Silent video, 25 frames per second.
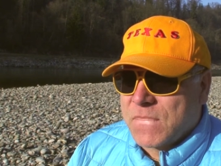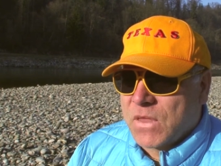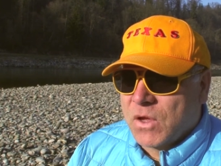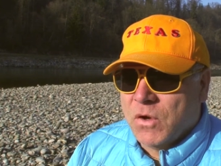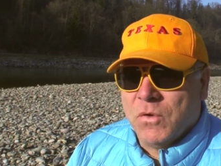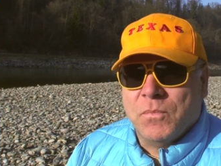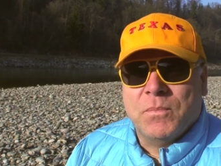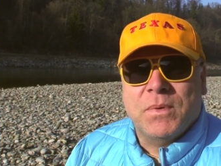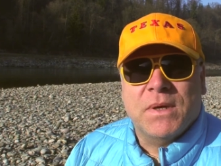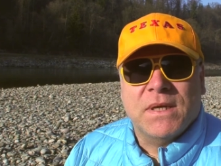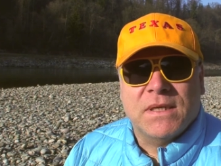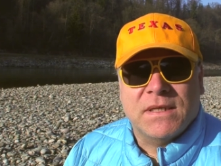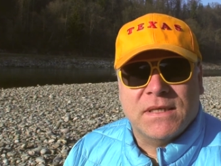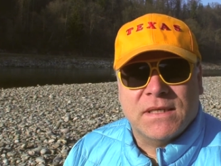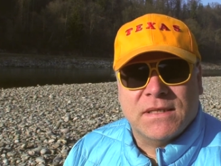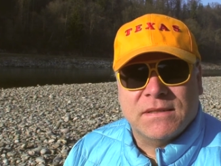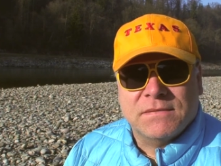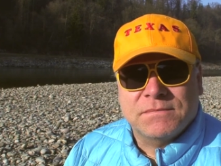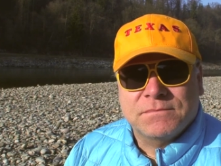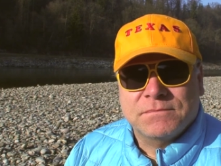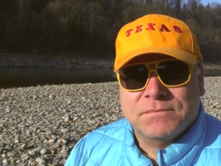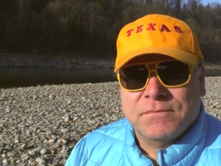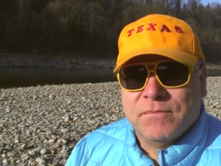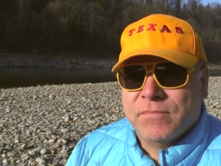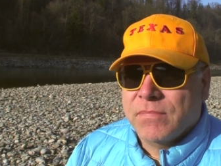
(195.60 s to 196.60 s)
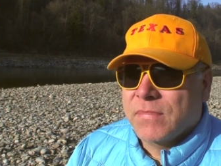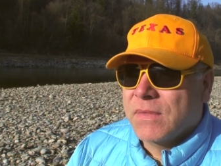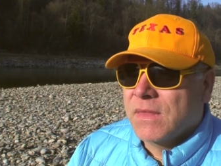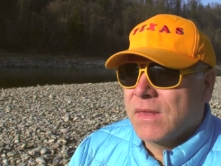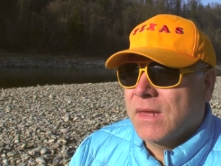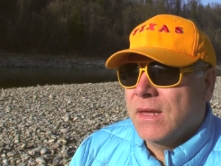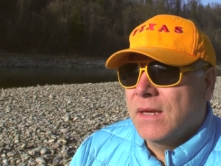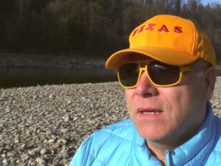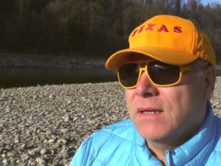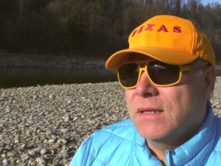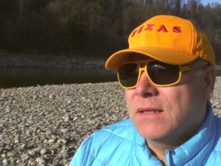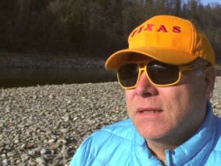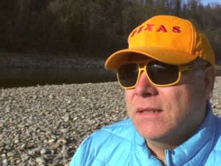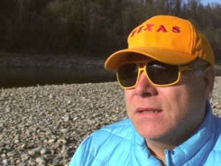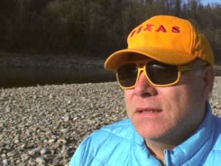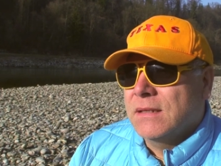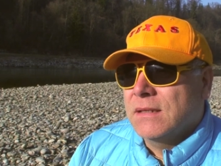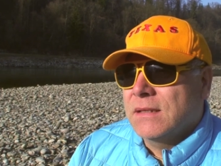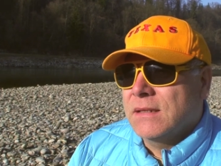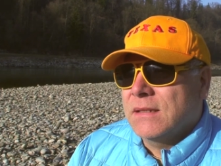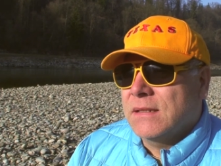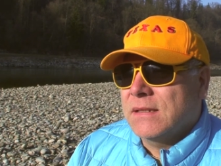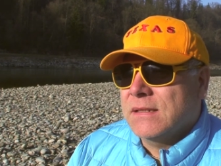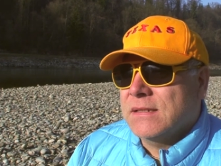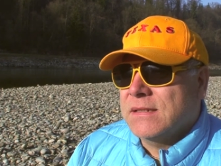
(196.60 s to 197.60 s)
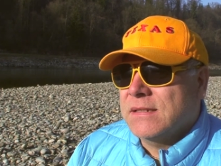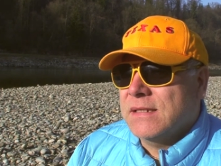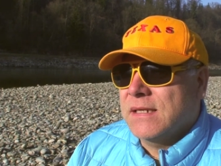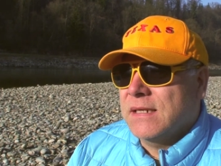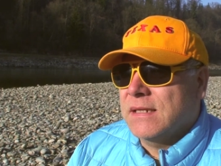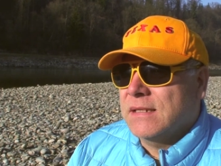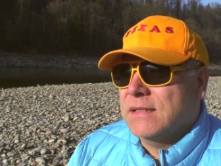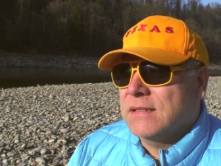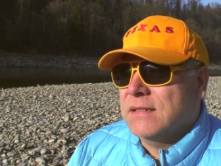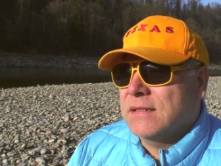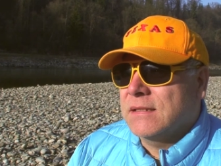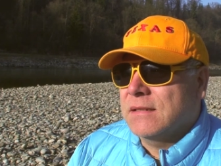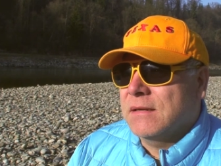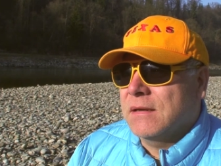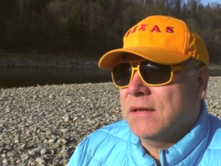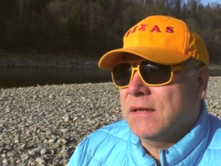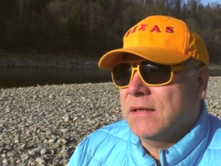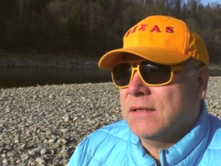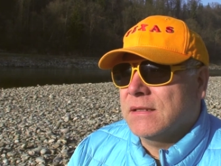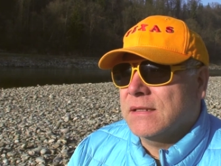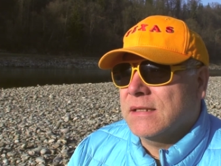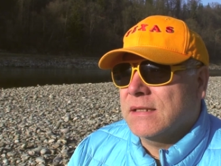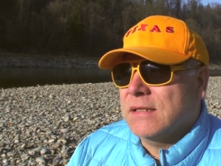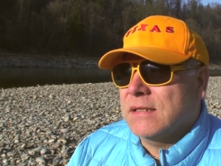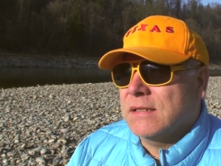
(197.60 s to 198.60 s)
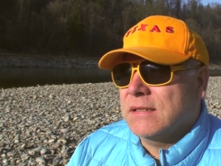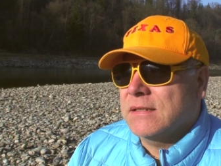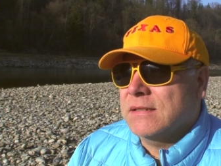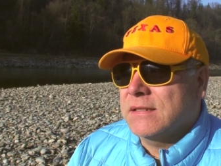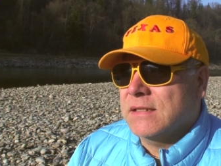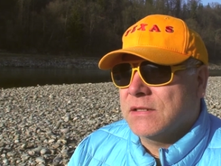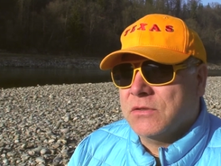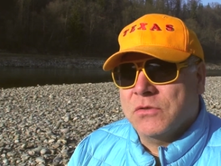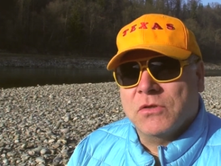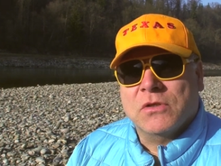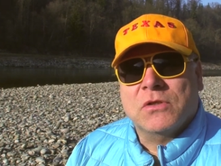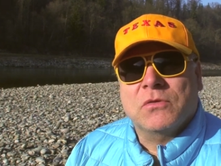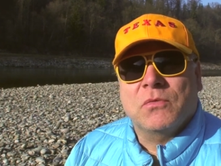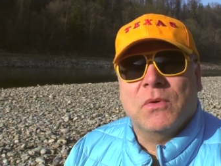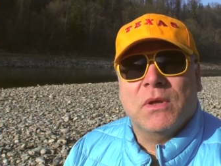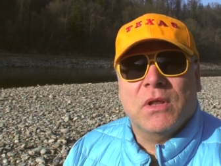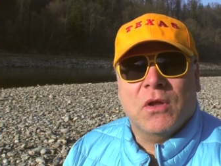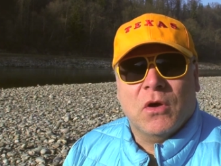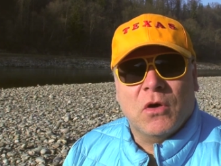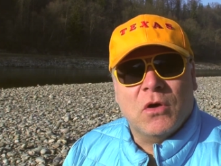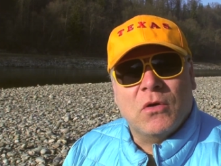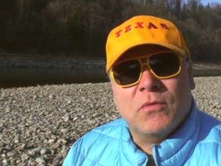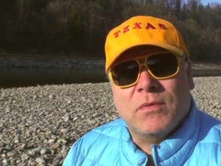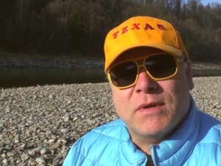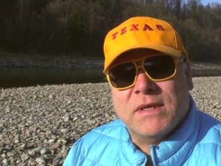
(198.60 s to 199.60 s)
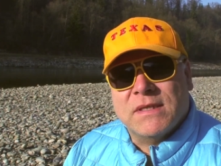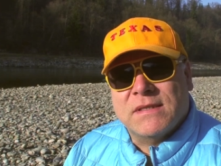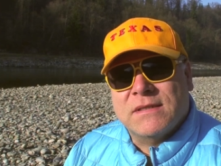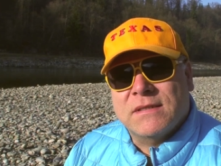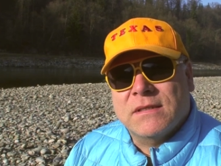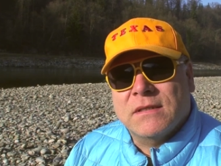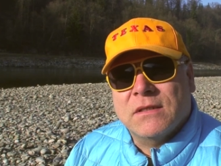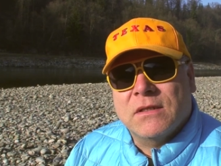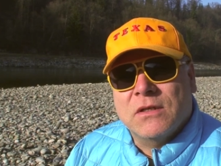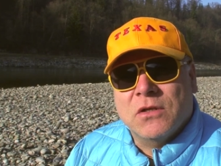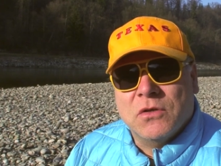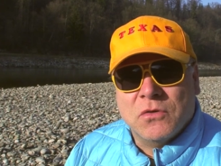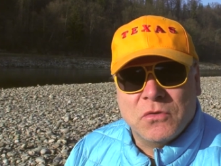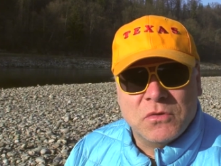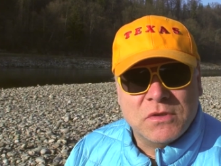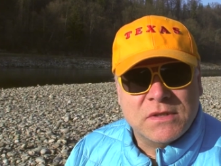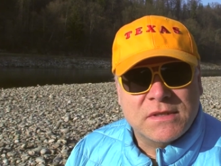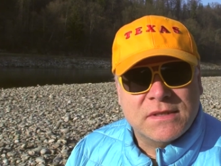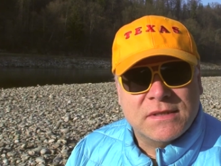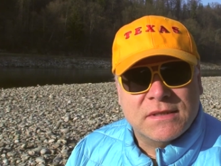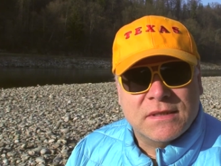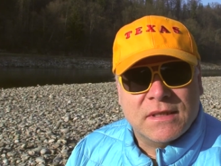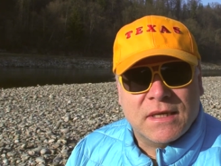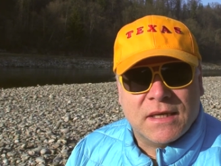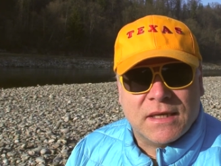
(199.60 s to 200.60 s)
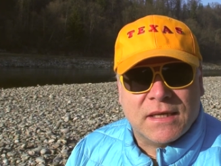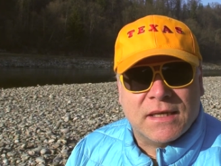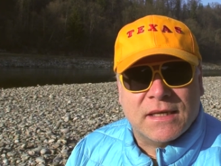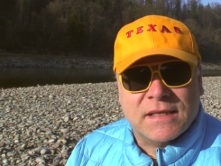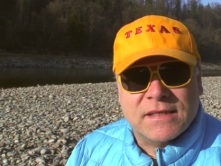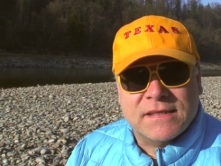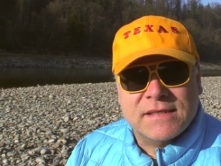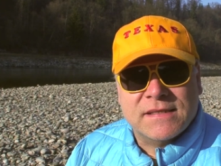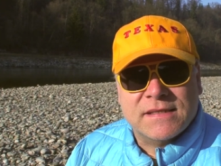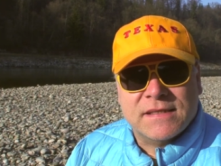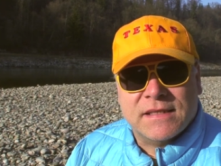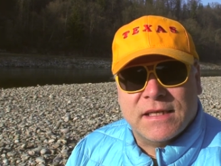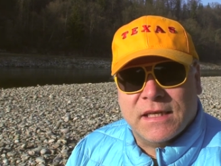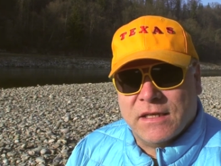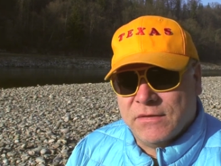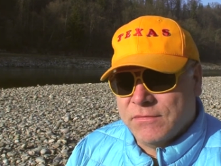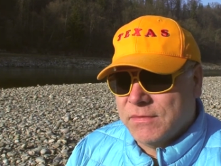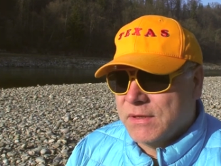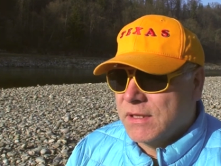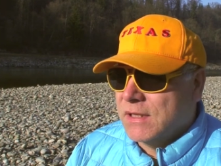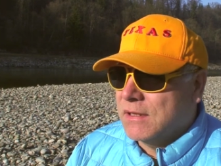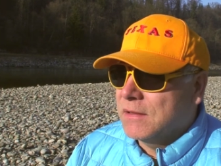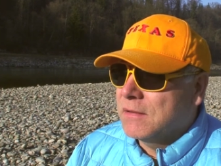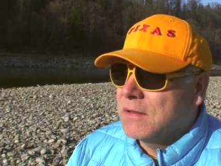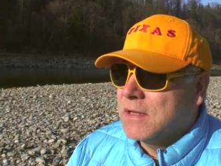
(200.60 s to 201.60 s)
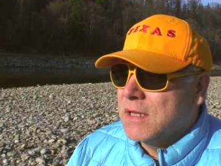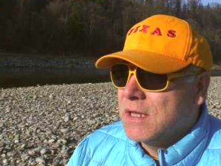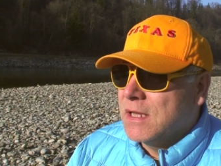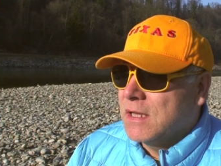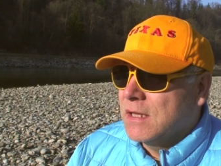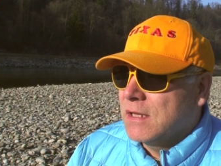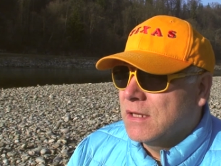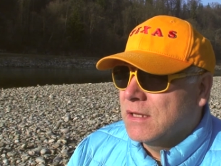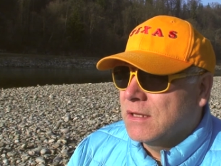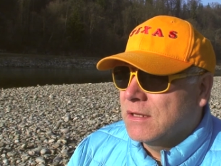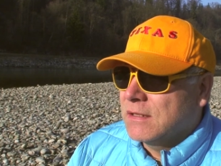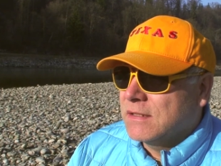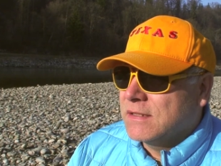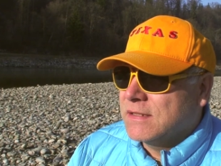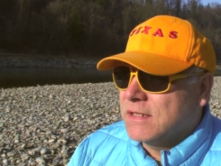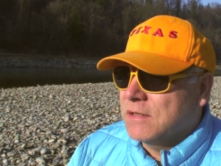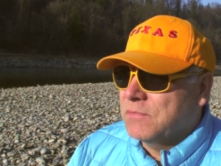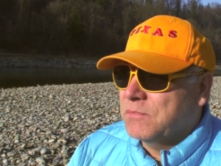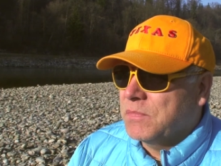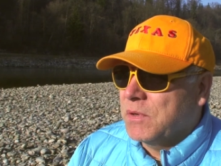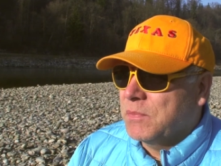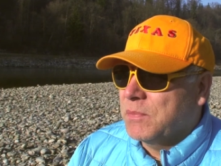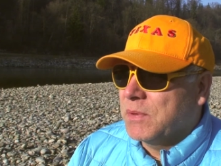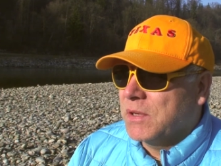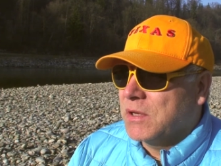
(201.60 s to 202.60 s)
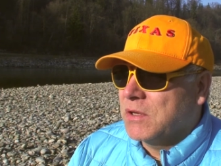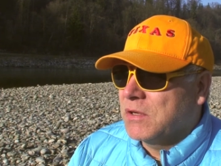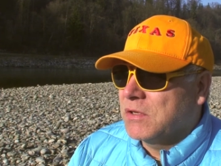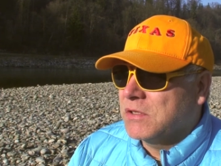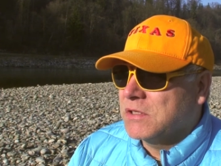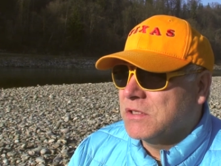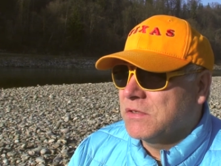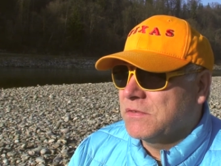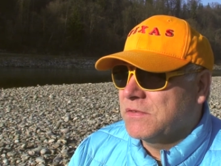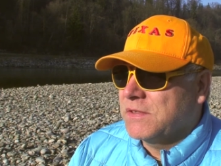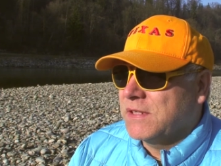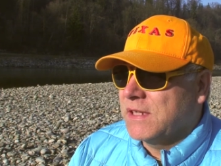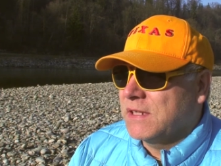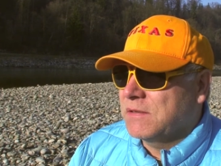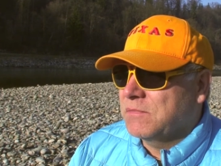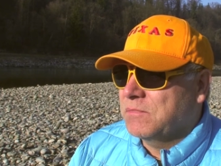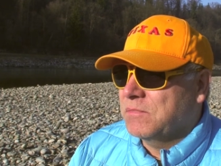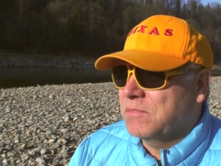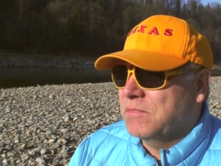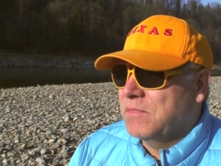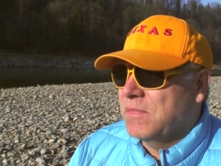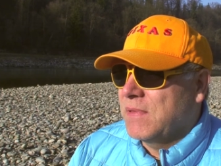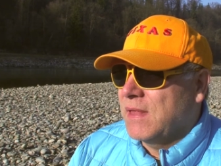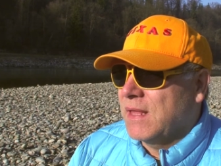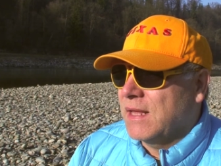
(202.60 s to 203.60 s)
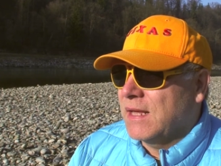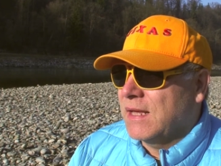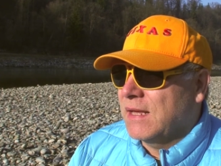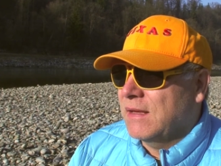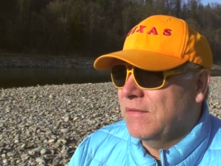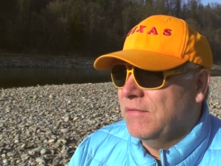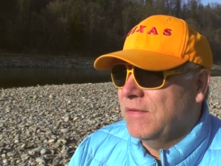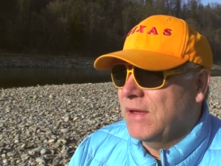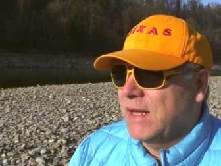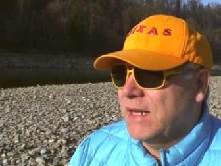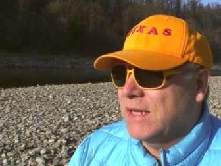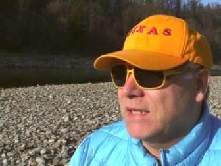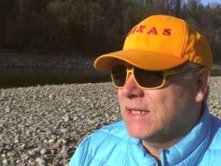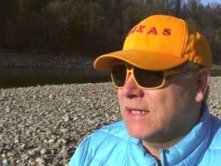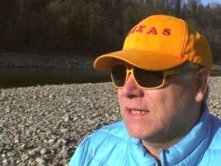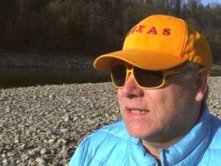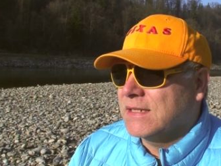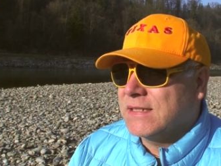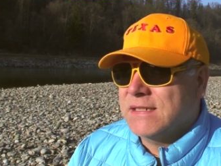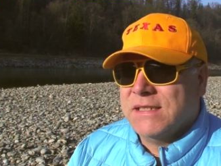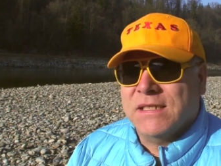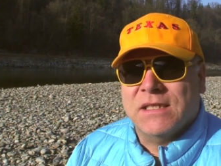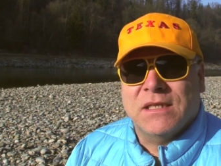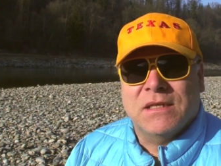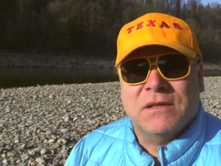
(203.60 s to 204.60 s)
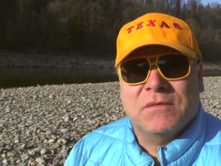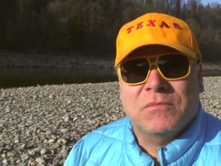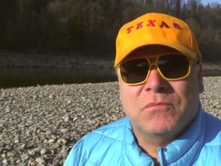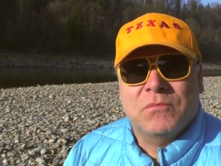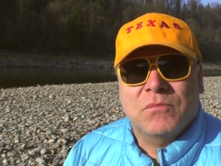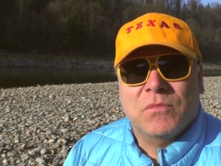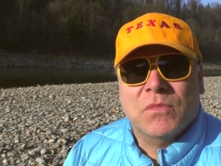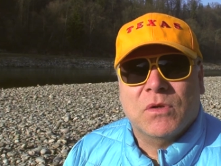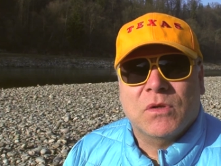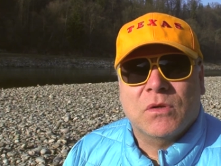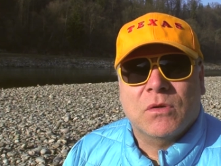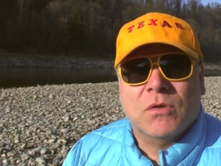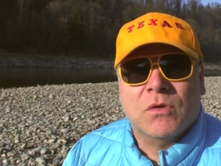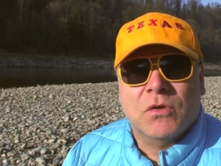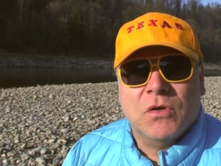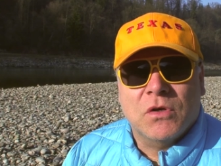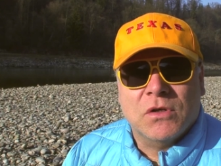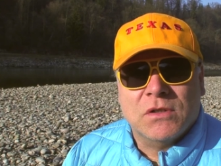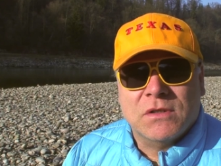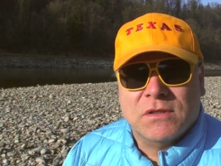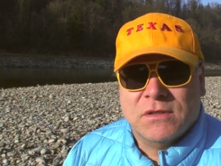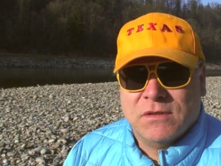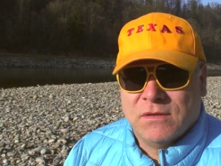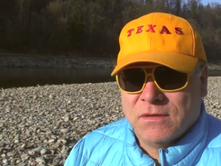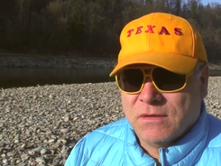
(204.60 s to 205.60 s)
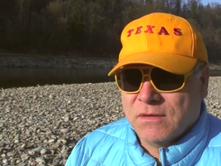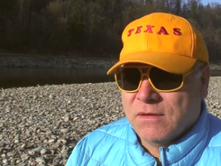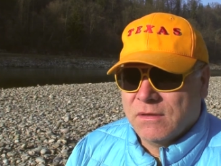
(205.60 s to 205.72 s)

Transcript: opinion that the good will always lose against the evil, simply because of that. When the good